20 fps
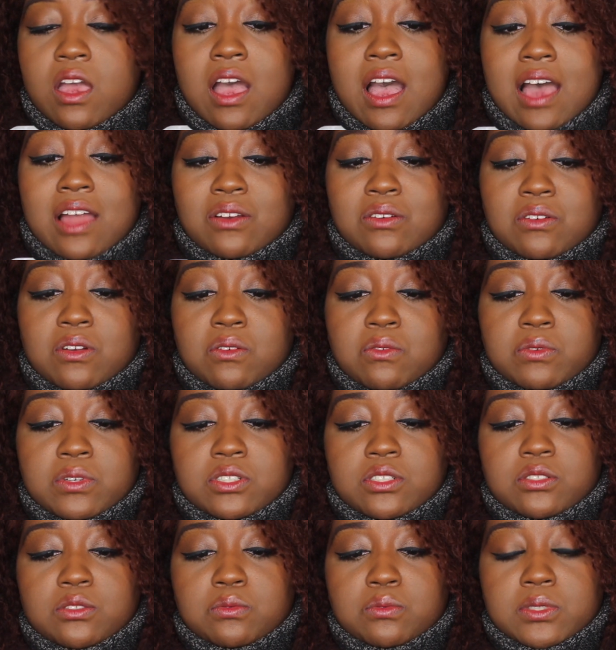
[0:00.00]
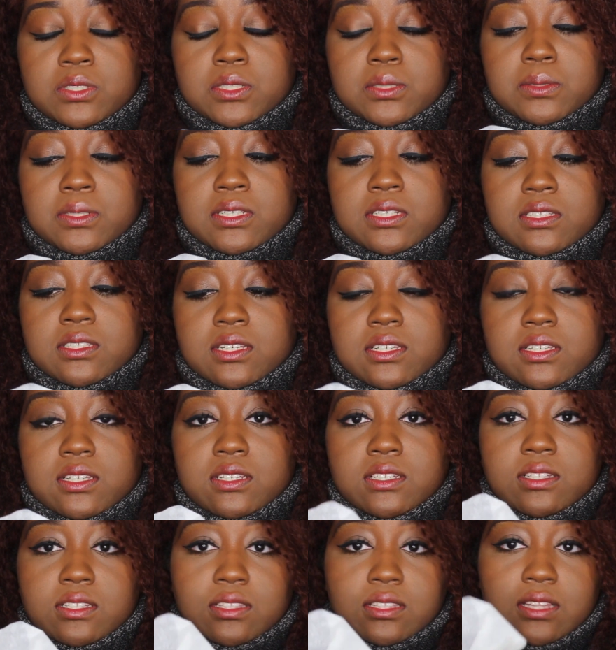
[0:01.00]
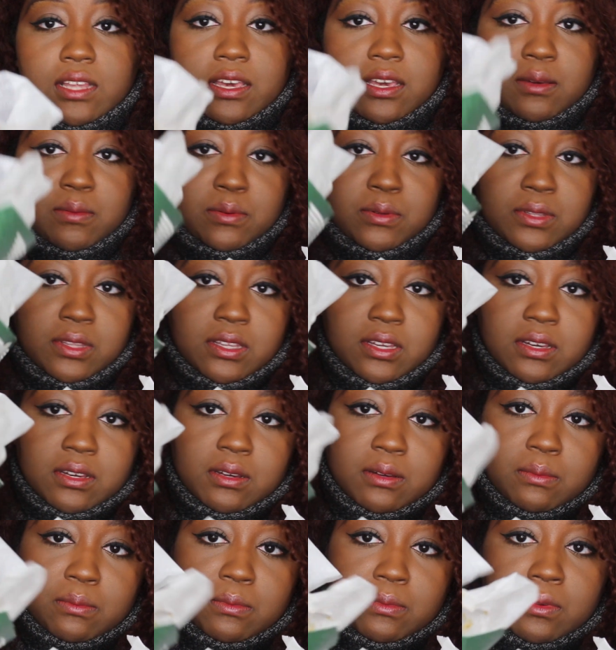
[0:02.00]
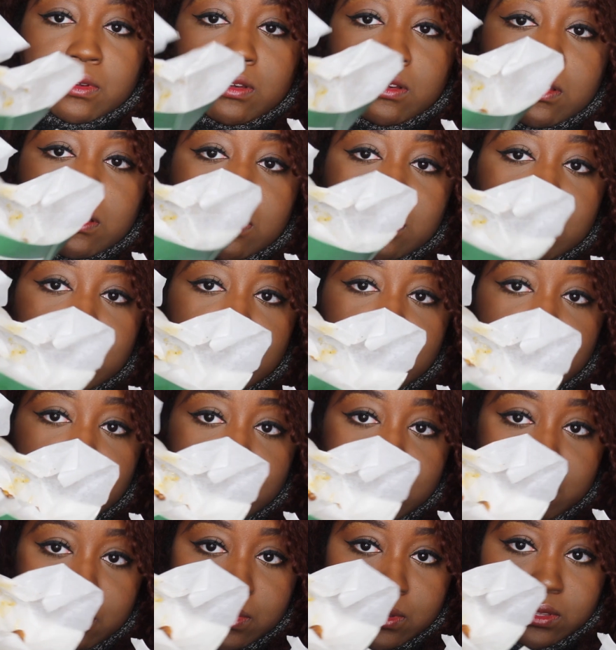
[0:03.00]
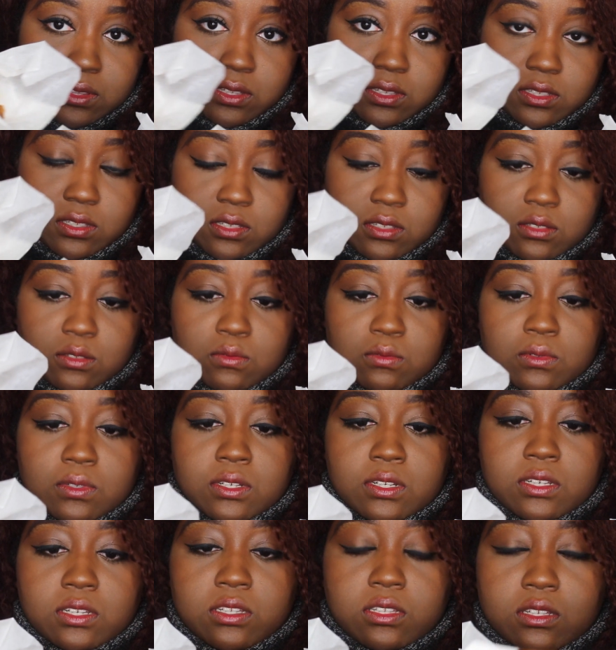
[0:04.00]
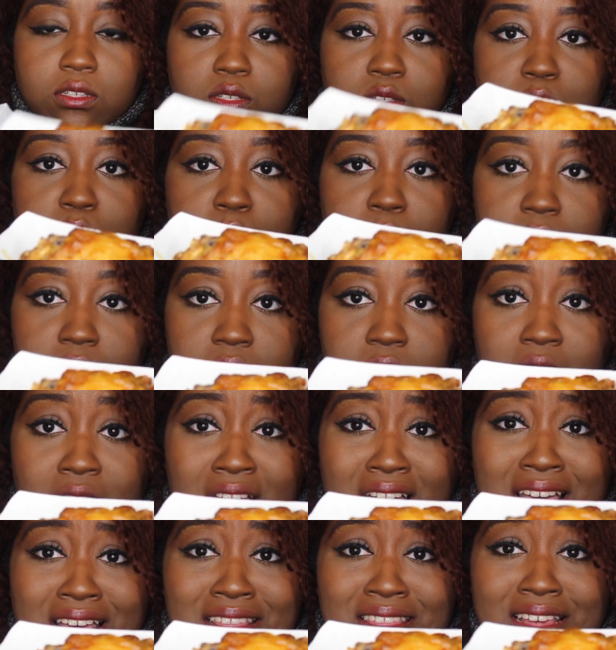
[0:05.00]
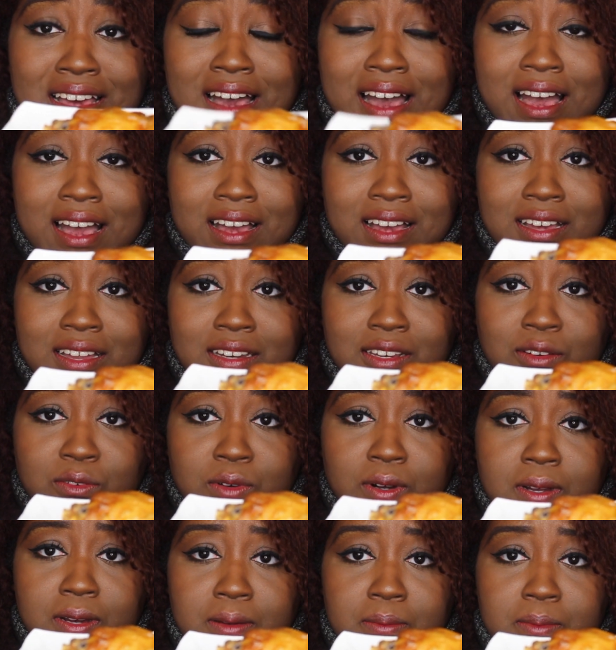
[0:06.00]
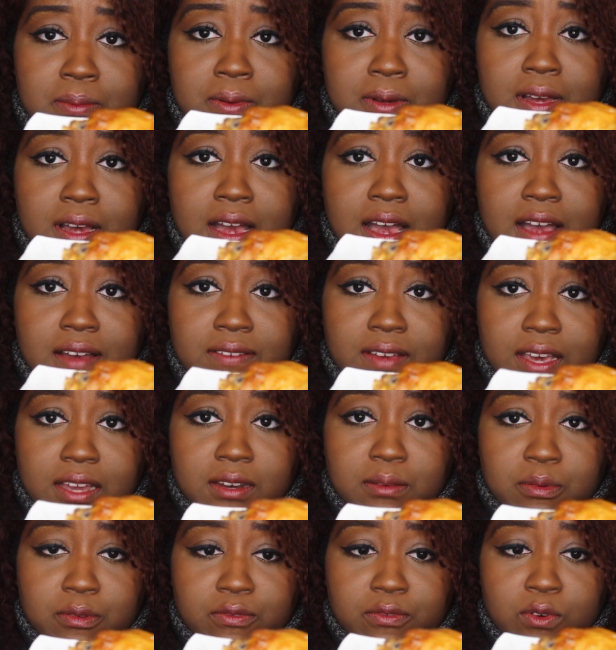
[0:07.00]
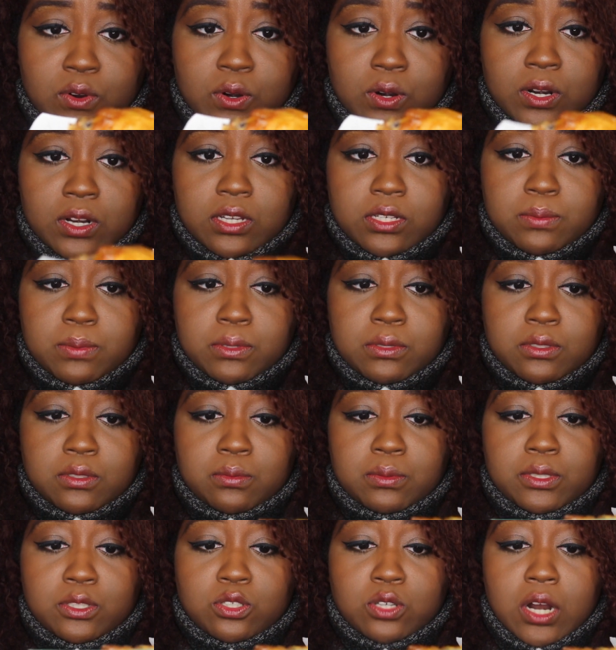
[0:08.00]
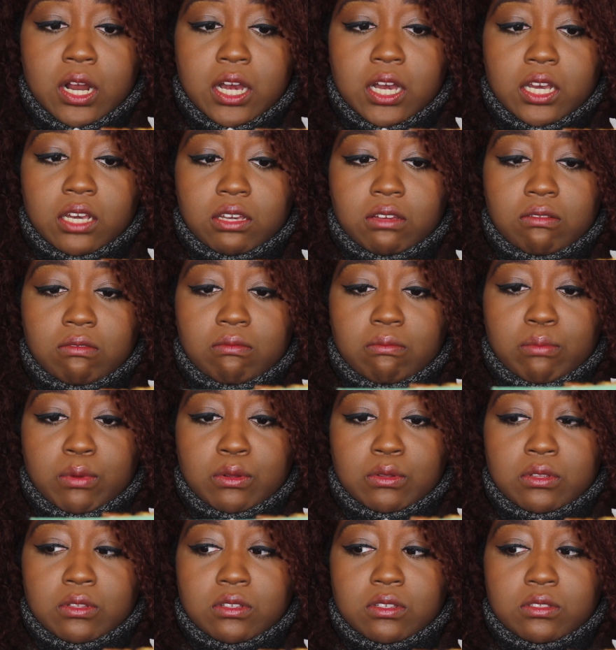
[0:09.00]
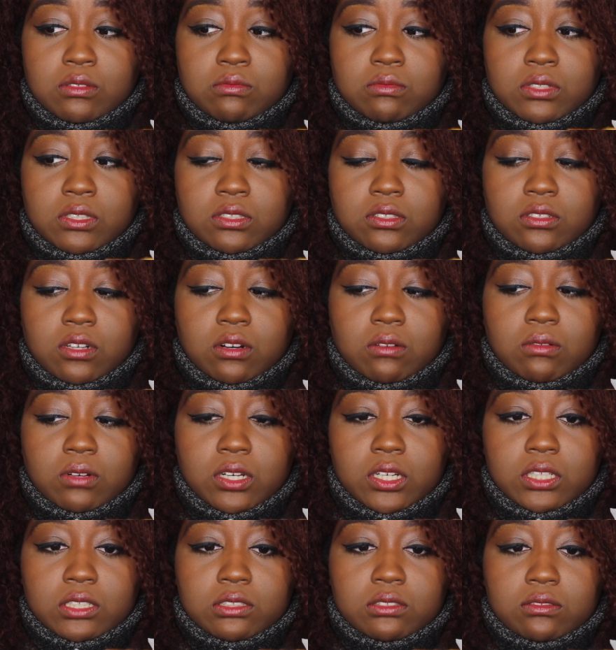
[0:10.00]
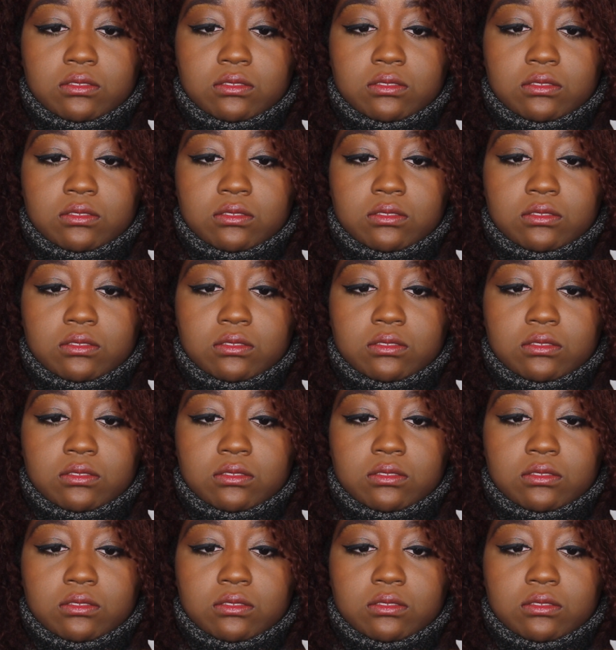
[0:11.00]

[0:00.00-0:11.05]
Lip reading: I don't know which is which because they didn't label them. But this is one and this is one. The hot honey rub, I've had it before. It's supposed to be dry. Both of these wings are wet.